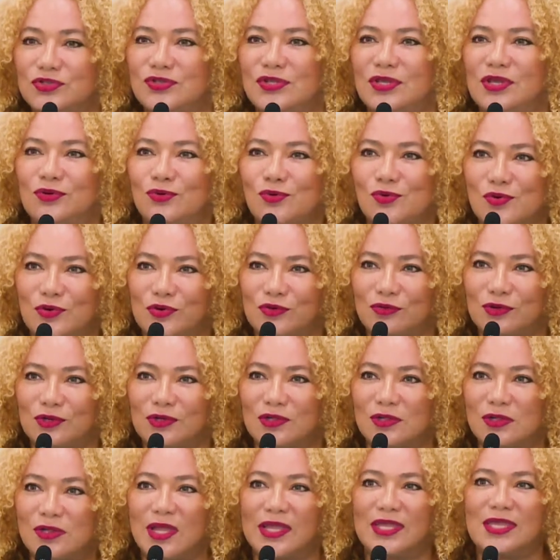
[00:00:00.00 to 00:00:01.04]
inaugural
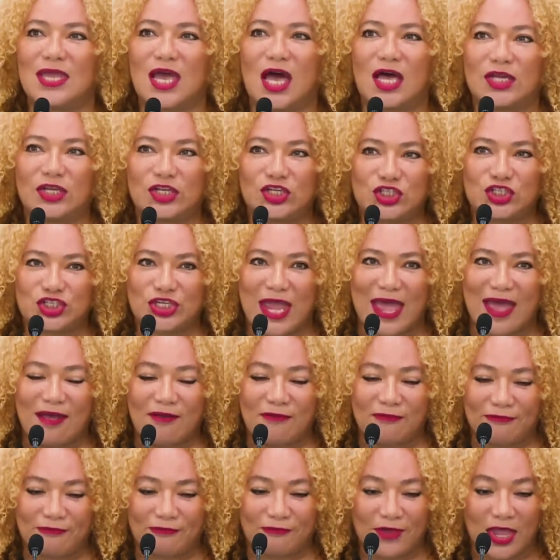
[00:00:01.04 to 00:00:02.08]
Young Chef
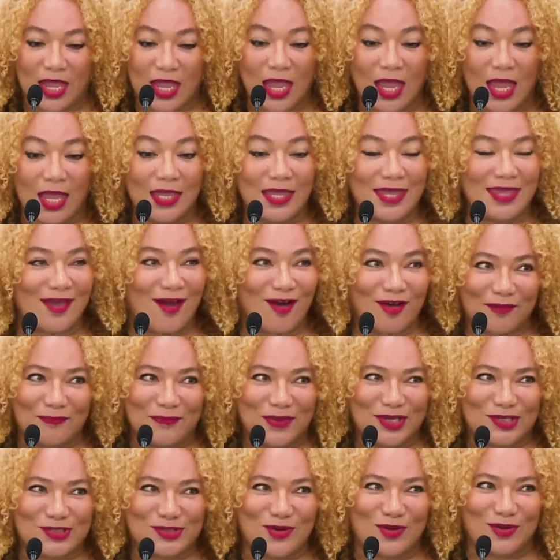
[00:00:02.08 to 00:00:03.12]
Young
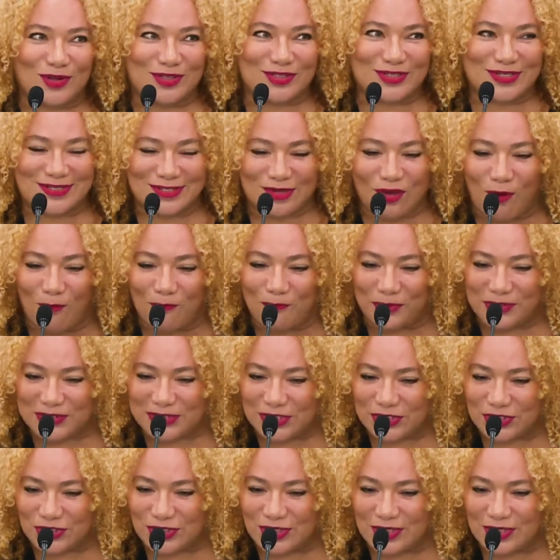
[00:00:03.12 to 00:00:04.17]
Mixologist competition.